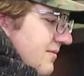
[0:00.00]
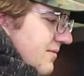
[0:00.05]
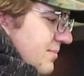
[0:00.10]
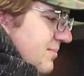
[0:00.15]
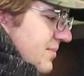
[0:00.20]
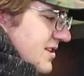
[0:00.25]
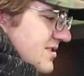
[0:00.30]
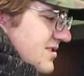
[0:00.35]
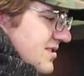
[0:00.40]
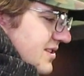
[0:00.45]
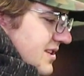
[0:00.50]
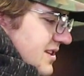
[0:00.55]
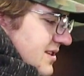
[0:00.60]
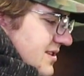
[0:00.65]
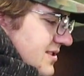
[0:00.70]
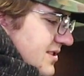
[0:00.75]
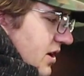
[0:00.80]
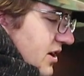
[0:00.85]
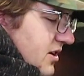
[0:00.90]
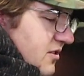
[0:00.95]
have a bunch of
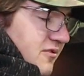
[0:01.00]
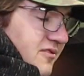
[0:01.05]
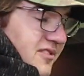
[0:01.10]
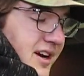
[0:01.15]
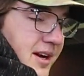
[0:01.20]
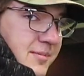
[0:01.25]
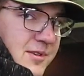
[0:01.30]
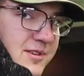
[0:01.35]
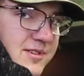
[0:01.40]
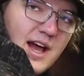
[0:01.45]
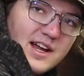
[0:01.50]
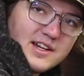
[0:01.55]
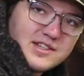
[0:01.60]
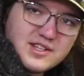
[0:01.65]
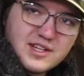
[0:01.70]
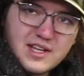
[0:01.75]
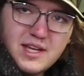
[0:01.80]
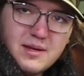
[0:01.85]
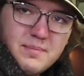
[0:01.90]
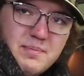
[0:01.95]
these microfibers. I
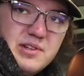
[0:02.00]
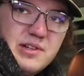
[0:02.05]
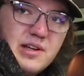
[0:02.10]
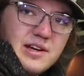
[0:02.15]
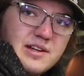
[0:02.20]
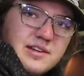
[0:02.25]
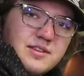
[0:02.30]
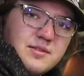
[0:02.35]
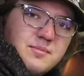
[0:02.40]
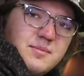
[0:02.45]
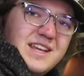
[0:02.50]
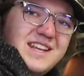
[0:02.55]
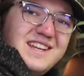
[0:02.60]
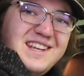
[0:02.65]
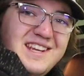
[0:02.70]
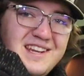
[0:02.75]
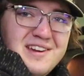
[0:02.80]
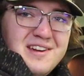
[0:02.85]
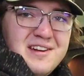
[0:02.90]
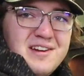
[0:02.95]
actually keep a lot of them
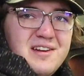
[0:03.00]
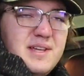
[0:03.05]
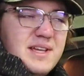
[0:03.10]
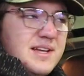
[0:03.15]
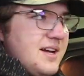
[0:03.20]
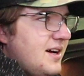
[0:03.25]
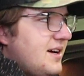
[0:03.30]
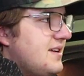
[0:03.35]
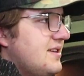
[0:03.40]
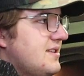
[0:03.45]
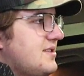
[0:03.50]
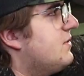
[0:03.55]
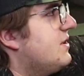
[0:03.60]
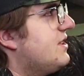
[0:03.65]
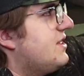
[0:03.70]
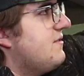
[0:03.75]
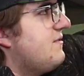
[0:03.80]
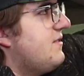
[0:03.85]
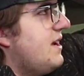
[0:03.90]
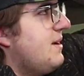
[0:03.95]
in here because
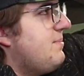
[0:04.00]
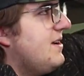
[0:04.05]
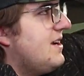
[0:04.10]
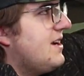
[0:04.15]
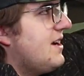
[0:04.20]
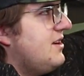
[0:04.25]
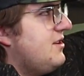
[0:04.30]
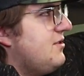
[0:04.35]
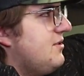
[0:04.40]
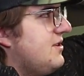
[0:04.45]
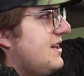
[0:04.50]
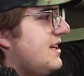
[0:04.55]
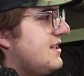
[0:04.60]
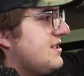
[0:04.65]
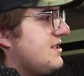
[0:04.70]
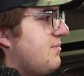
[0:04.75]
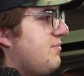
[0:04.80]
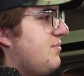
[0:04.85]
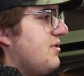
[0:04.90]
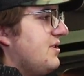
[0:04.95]
with the vaping I do, it
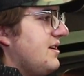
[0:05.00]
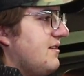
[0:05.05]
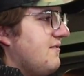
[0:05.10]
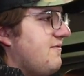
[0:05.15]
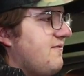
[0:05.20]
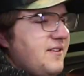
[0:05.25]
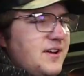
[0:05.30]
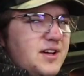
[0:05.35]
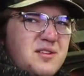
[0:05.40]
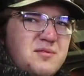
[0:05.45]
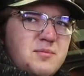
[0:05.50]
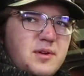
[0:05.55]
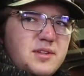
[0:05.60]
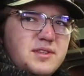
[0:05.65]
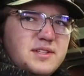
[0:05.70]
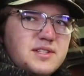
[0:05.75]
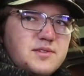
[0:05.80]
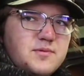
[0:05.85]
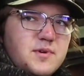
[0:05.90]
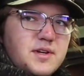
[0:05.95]
ends up putting a film
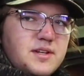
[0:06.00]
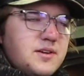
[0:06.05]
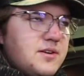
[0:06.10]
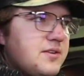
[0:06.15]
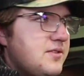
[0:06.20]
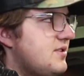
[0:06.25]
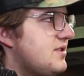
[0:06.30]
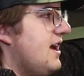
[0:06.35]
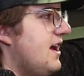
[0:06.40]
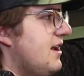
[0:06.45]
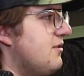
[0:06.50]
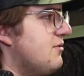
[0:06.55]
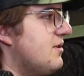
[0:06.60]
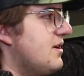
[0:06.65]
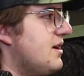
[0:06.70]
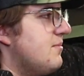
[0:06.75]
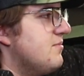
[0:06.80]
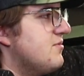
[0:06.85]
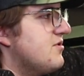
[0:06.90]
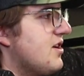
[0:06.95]
on these windows. And
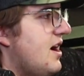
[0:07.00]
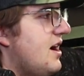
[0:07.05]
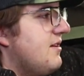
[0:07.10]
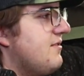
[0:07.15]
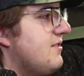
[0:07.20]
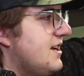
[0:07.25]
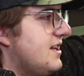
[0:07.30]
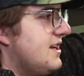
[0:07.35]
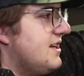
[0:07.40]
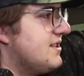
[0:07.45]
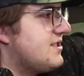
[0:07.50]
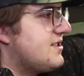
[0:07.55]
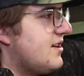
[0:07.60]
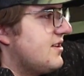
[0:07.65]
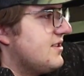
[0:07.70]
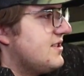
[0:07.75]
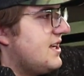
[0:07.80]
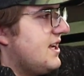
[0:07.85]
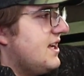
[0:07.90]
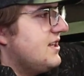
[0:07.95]
when I'm driving and it
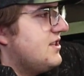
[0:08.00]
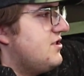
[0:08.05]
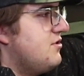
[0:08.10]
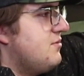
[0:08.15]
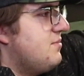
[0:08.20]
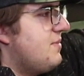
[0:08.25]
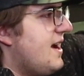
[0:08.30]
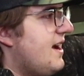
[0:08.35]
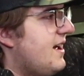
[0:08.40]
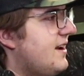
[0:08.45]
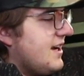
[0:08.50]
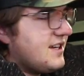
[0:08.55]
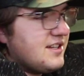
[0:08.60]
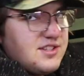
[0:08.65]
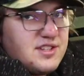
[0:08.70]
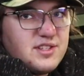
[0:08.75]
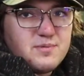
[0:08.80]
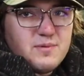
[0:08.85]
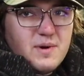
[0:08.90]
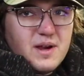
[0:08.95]
starts to get too bad, I
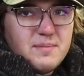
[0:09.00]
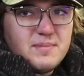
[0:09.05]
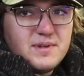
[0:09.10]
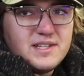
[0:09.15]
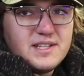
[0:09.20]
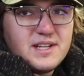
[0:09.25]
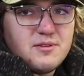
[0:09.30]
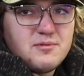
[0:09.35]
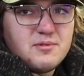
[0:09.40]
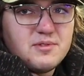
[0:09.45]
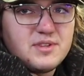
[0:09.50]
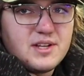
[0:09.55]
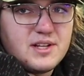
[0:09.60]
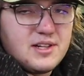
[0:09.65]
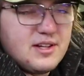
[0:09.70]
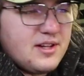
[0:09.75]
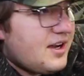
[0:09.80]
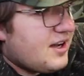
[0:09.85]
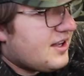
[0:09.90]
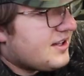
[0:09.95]
can just wipe it down with the
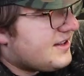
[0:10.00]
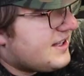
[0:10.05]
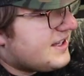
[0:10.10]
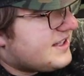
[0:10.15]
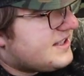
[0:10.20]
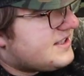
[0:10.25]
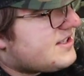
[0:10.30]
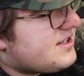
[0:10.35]
cloth like